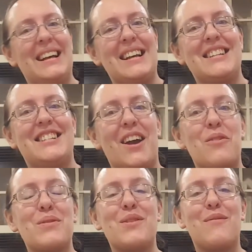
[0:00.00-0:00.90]
Share
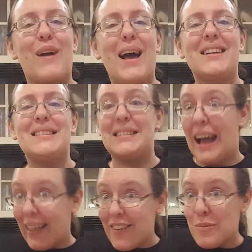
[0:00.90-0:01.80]
it with your friends.
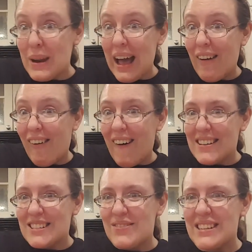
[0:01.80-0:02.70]
Tell everybody how
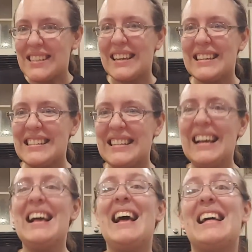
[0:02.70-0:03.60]
awesome this is.
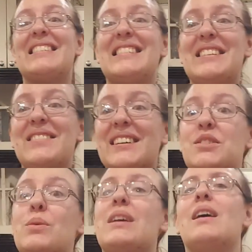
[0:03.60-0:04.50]
And I'll see you
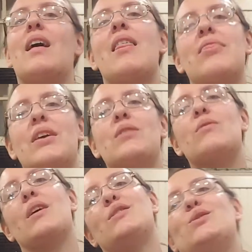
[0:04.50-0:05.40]
next week. Thank you
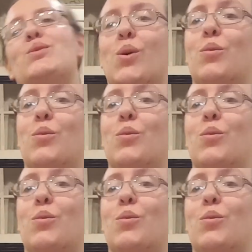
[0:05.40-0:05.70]
guys so